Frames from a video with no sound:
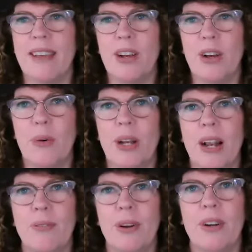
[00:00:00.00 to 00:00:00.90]
I know
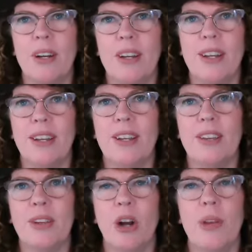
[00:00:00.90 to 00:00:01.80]
whenever,
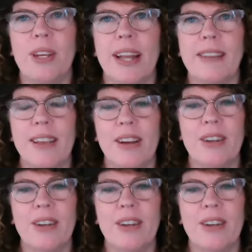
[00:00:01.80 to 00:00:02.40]
when you get there,